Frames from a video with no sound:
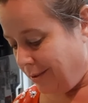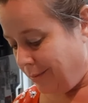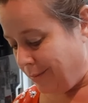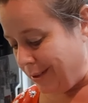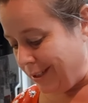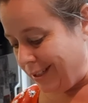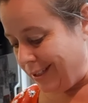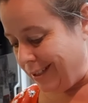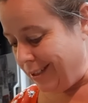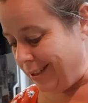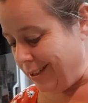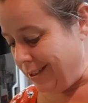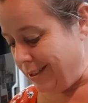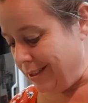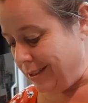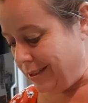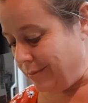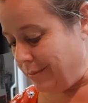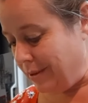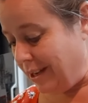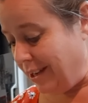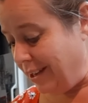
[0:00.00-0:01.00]

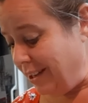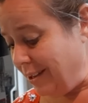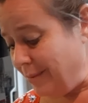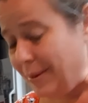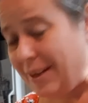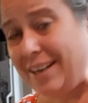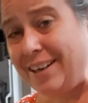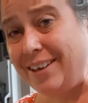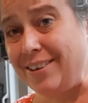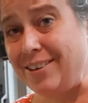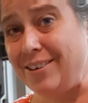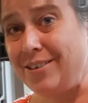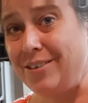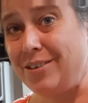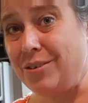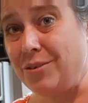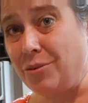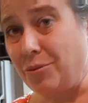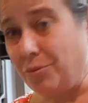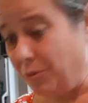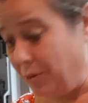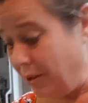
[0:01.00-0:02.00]
because my jalapenos
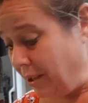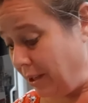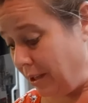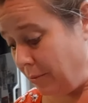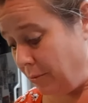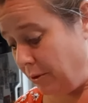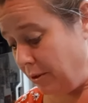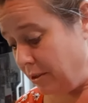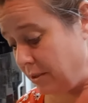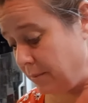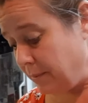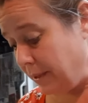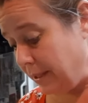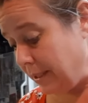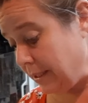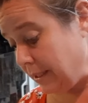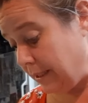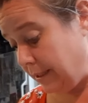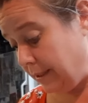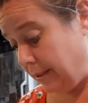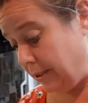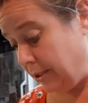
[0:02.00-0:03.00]
really weren't
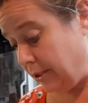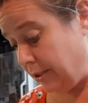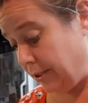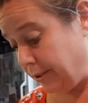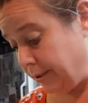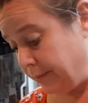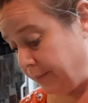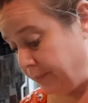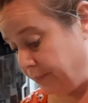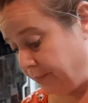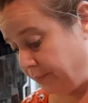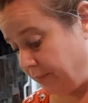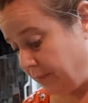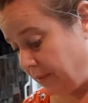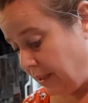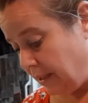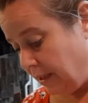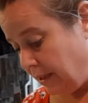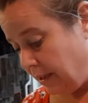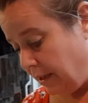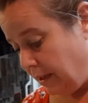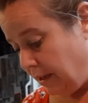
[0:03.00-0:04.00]
spicy this year.
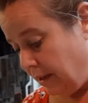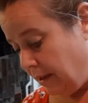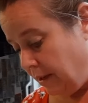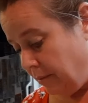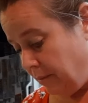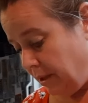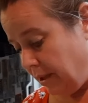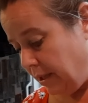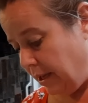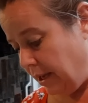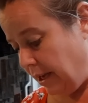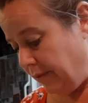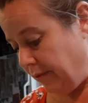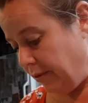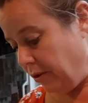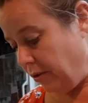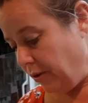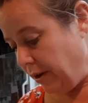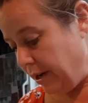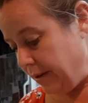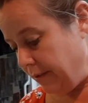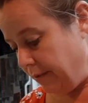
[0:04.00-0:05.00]
But they have a
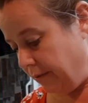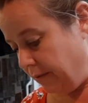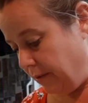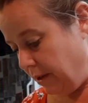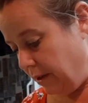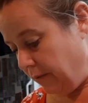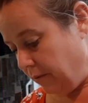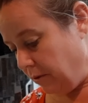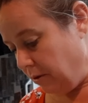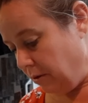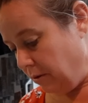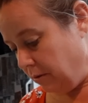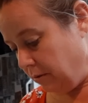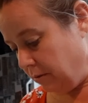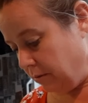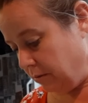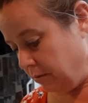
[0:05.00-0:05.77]
great flavor.